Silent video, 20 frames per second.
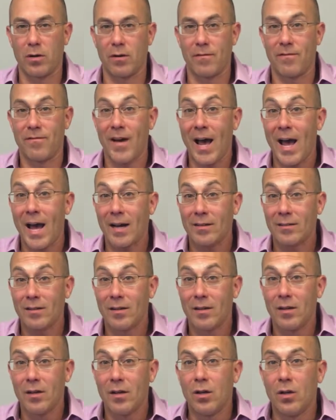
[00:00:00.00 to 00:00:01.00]
In fact,
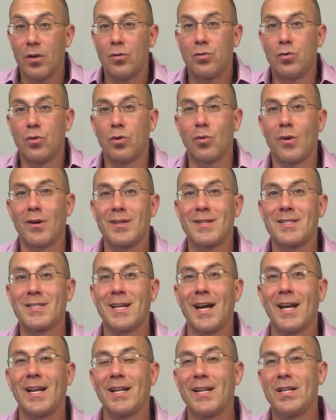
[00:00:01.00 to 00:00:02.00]
due to our
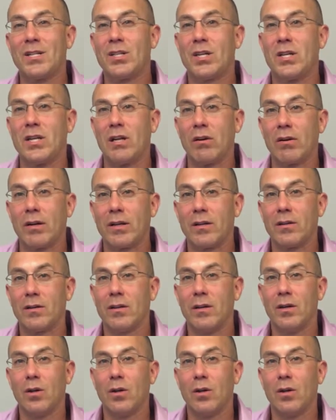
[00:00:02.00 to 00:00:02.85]
design and engineering,